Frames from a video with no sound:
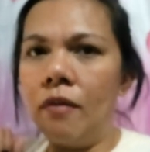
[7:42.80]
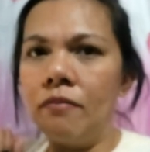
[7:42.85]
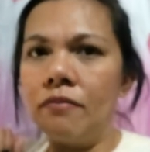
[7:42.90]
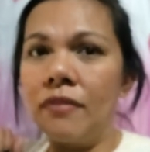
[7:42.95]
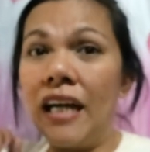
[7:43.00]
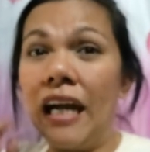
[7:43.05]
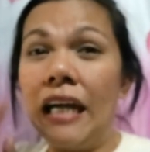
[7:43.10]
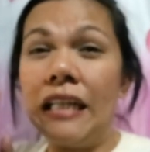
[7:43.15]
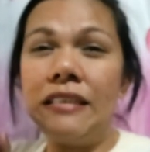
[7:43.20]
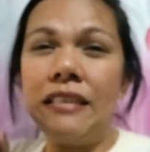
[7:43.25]

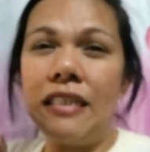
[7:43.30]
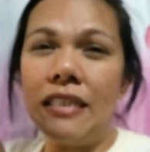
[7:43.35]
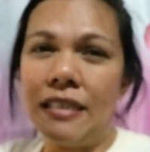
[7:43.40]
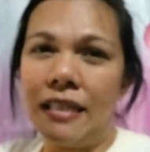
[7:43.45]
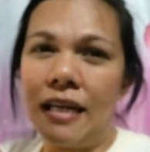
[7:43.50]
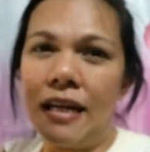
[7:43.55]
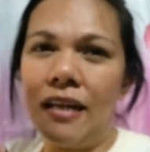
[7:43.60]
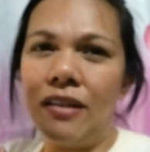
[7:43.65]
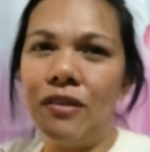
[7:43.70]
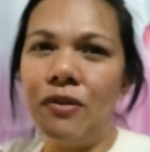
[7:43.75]
Kahit si
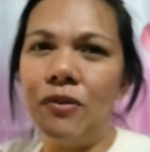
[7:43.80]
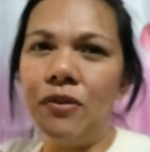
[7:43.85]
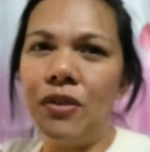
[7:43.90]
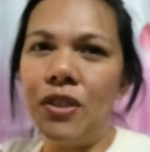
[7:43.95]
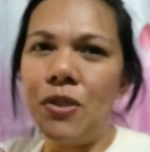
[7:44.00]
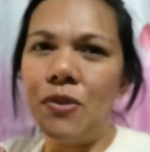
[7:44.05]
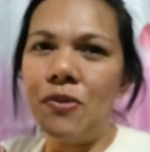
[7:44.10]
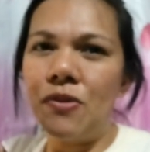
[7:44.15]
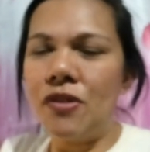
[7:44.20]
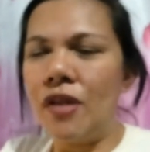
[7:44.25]
Sai, yun
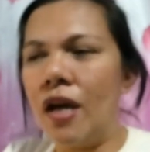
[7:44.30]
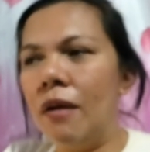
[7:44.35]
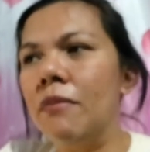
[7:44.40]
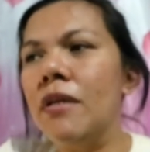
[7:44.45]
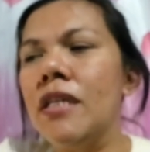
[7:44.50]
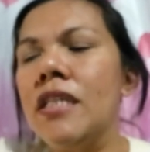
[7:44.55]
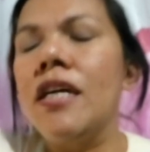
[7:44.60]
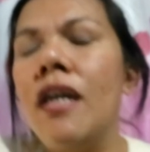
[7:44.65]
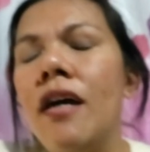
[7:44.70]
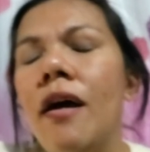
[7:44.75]
din yung
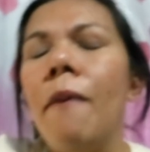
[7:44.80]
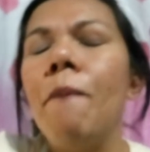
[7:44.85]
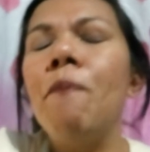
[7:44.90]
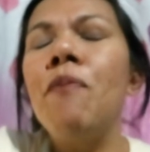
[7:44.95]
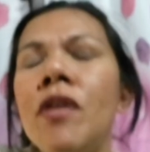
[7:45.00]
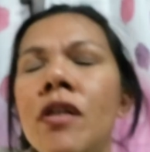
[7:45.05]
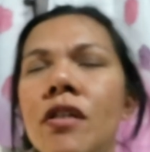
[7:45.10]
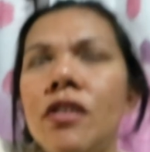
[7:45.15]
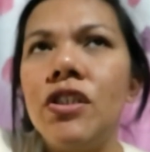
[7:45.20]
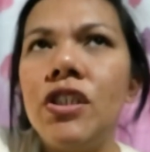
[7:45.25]
sabi niya.
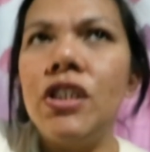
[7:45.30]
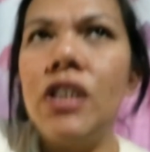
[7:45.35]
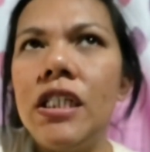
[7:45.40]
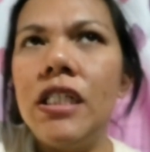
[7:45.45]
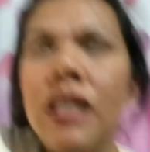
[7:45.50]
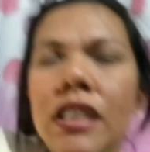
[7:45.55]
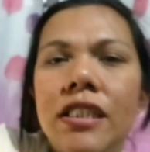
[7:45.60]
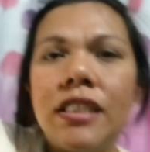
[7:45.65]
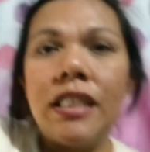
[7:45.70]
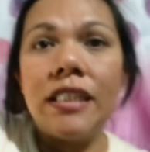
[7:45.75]

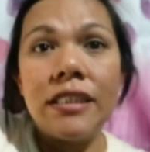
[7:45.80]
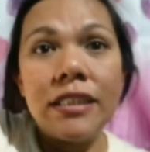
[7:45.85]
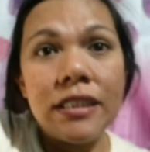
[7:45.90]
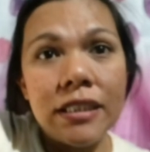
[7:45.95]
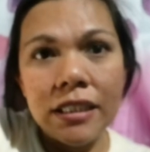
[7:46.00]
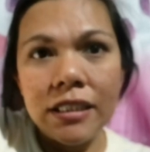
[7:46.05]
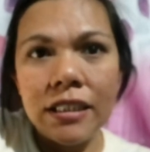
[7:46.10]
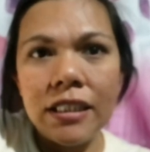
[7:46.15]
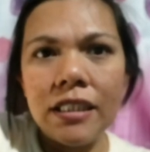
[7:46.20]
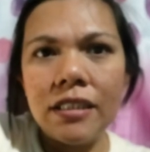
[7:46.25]
She
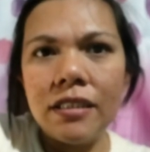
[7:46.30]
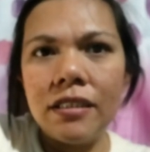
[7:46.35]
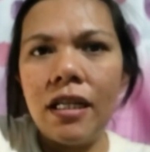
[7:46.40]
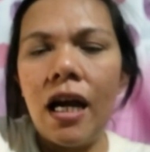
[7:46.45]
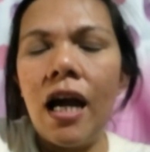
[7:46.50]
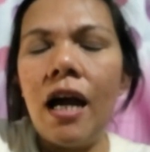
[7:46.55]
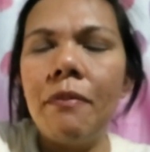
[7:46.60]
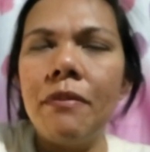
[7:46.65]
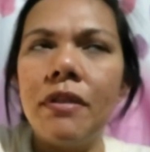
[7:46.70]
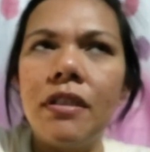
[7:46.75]
tested it.
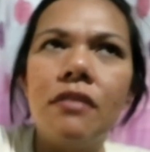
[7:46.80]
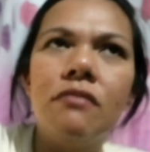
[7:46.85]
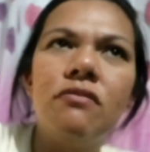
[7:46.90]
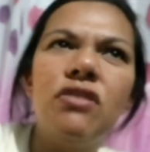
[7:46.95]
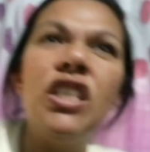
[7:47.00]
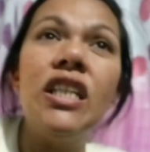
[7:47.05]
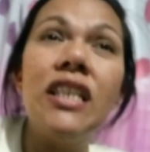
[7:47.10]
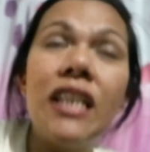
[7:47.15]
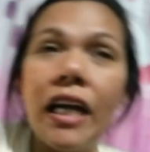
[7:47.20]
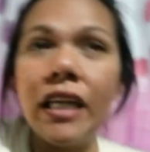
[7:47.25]
I mean,
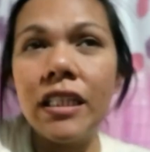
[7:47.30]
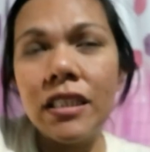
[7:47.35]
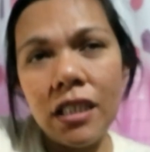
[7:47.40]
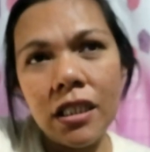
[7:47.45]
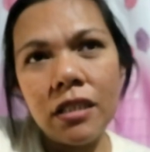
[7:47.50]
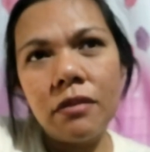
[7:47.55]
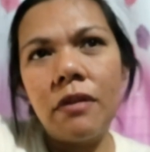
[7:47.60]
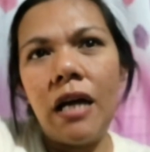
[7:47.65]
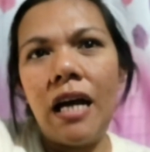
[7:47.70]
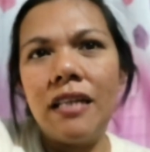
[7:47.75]
she liked
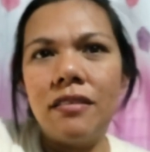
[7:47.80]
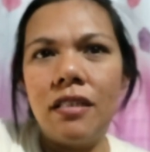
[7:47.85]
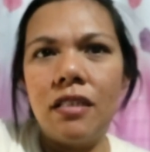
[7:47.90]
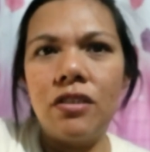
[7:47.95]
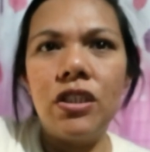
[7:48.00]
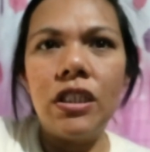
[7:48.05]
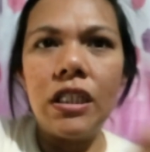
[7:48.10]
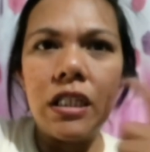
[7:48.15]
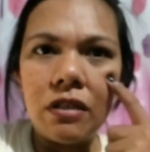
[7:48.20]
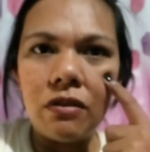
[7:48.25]
it as a
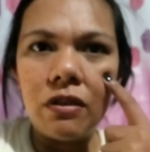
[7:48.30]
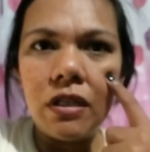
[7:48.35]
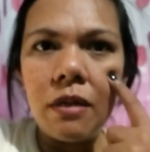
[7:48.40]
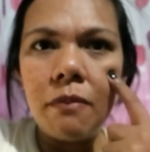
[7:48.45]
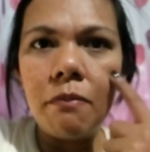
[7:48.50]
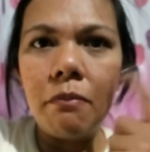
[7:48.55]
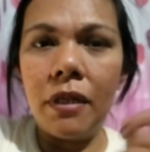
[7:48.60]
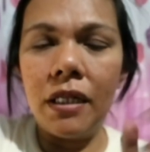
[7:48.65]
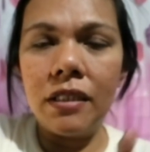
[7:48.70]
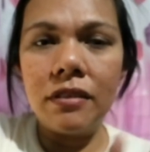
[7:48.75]
cheek
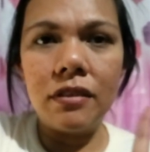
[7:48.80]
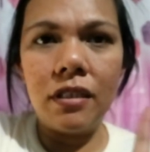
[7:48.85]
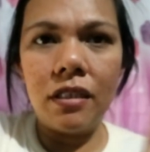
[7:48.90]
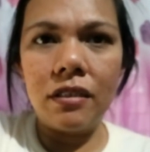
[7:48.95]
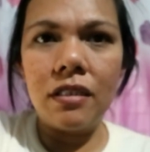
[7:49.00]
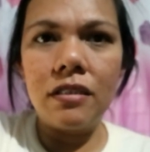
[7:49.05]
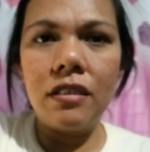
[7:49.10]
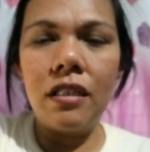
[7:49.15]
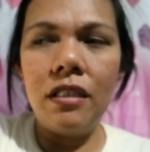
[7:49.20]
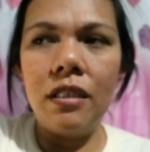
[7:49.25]
cream, but
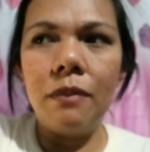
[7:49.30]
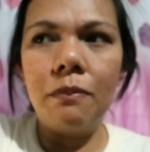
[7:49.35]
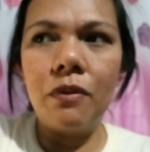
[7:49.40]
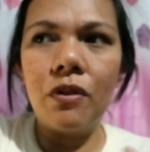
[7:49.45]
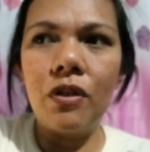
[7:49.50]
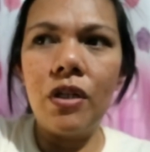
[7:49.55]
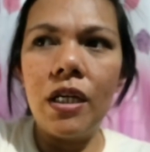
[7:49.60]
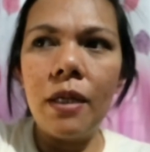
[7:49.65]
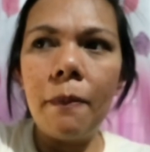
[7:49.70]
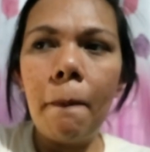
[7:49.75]
not as a lip
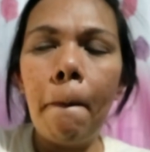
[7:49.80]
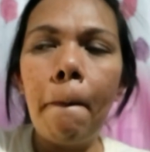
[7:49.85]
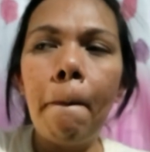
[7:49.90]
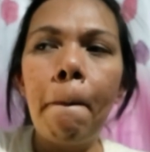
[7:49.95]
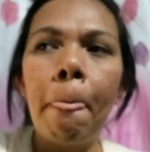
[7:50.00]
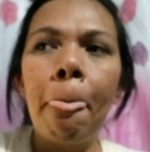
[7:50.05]
cream.